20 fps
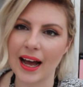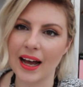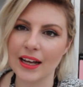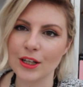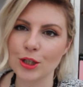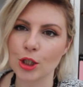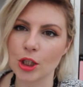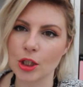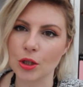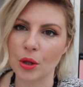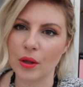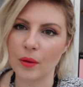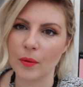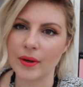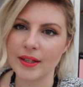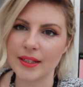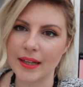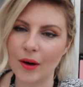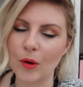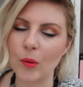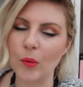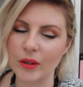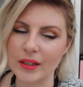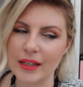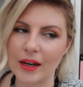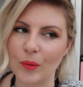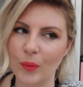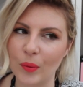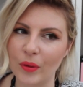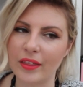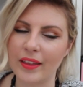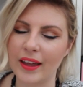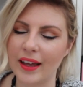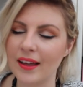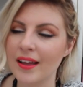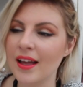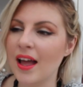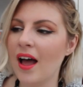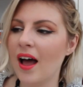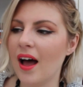I just thought they were a terrible
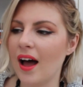thing.